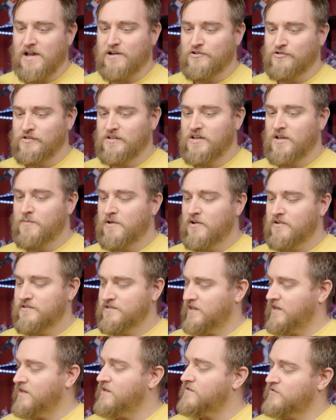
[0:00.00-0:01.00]
actually came out
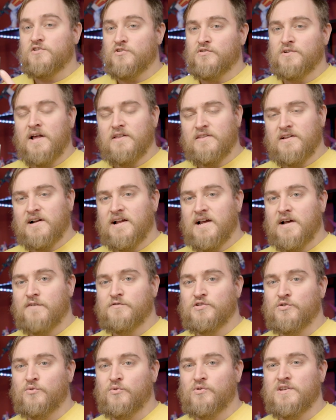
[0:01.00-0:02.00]
as a kit. So now that I have
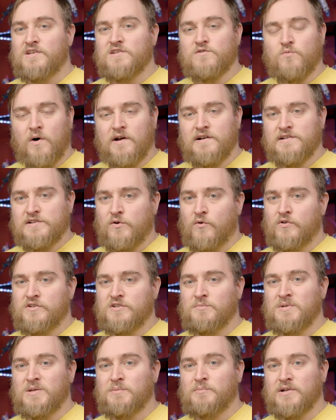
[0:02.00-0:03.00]
2 of these, one is going
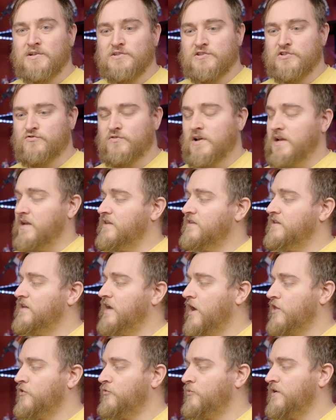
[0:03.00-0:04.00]
to be built straight and the
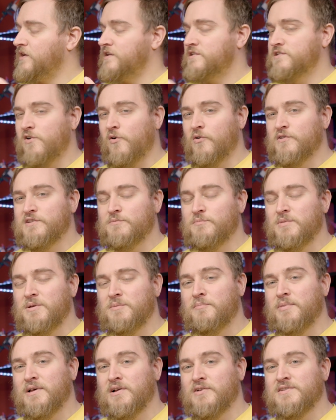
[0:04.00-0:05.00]
other one is going to be
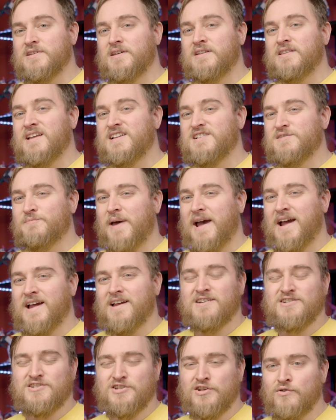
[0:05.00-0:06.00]
built in the Spec
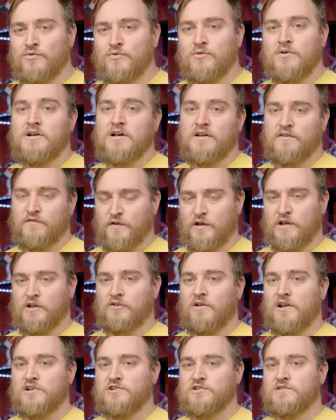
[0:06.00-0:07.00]
2
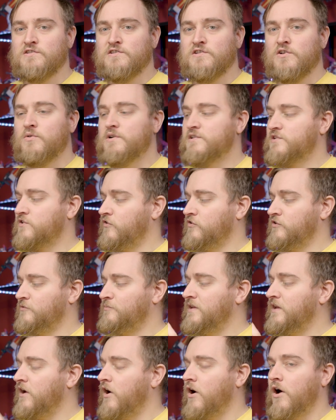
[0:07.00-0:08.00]
configuration, so it's going to
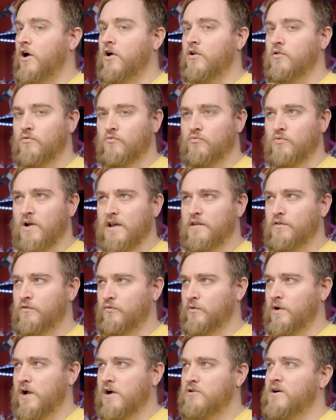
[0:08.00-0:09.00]
be all red
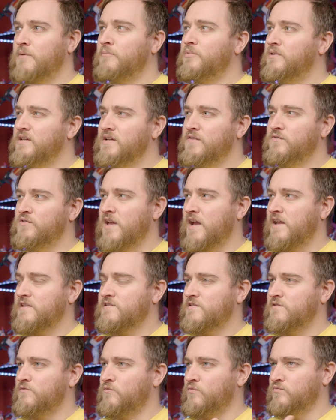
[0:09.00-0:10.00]
throughout. I believe
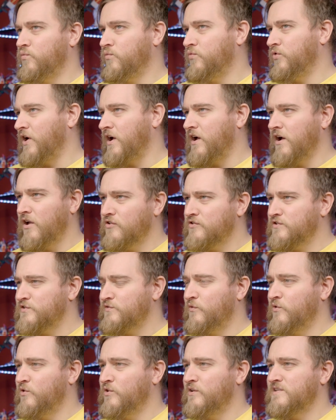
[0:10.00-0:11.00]
that's the colors
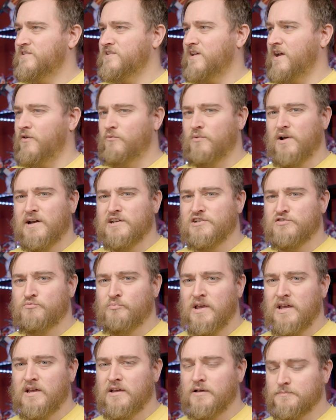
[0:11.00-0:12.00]
for it. It's like a reddish
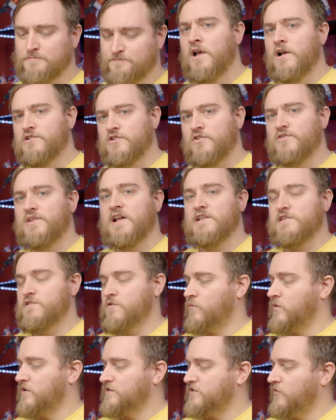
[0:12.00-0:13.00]
pink. So that's
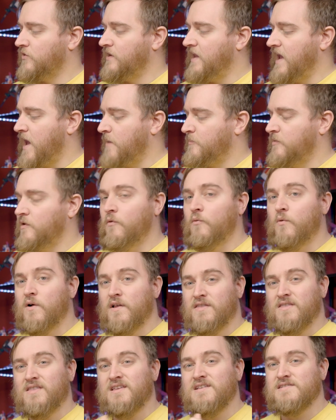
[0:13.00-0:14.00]
what's going to happen
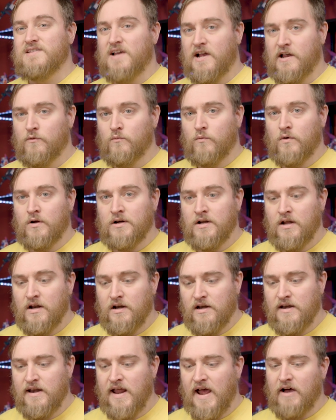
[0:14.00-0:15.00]
with the second one
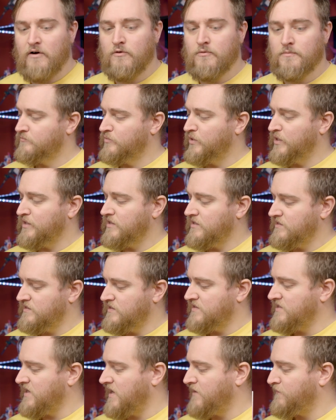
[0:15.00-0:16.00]
now. But this
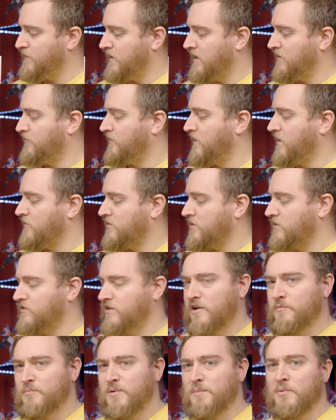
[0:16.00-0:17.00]
is a fan favorite. A
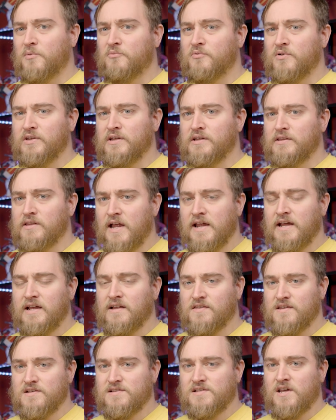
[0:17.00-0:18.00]
lot of people really like
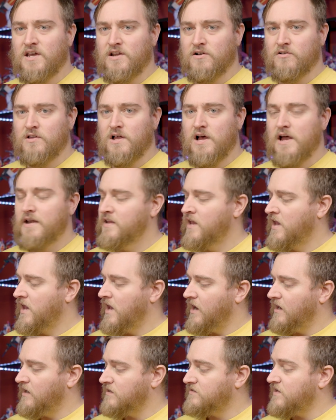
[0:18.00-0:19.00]
this kit a lot,
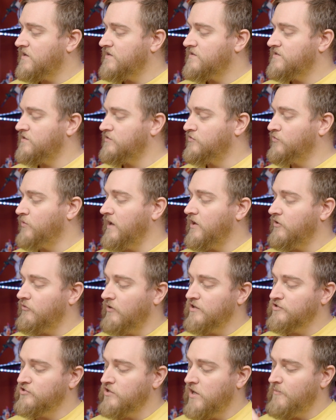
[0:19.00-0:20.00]
and it does do a
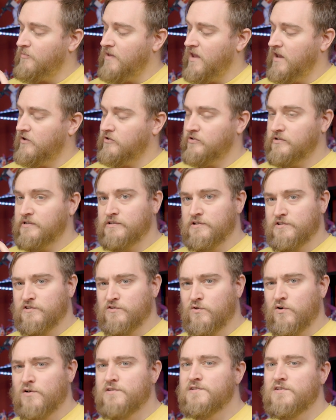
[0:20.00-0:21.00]
great job handling the
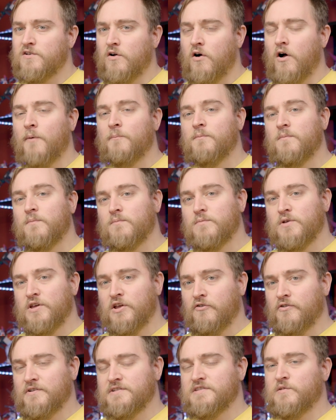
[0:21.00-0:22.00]
swords. So I'm
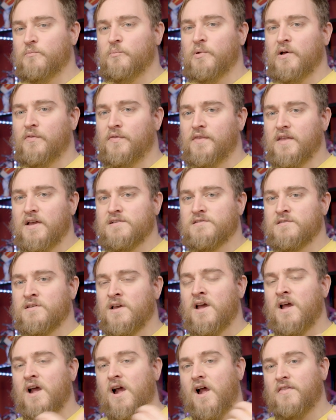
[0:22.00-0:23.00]
curious to build this
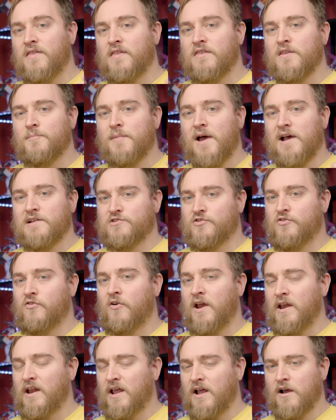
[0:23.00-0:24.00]
and then the Master
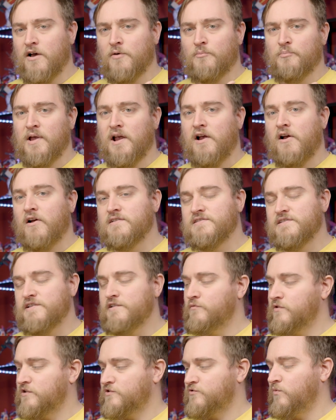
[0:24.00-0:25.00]
Grade and compare and
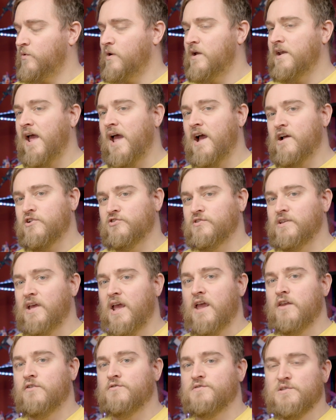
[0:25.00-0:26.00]
see which one actually
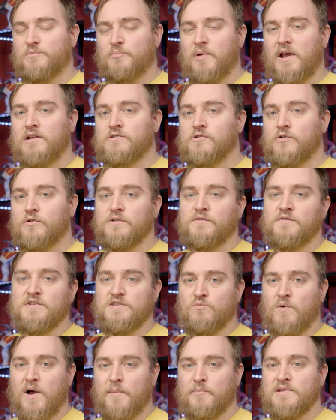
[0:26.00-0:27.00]
handles the payload of
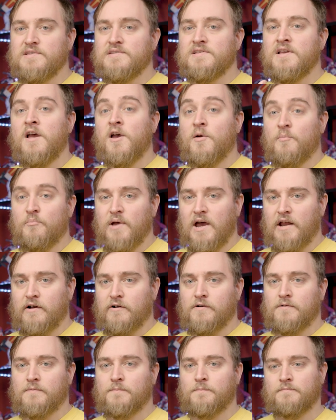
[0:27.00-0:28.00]
its weapons
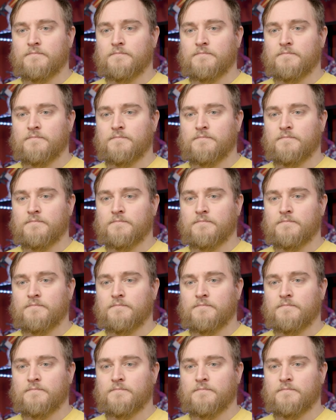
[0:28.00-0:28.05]
better.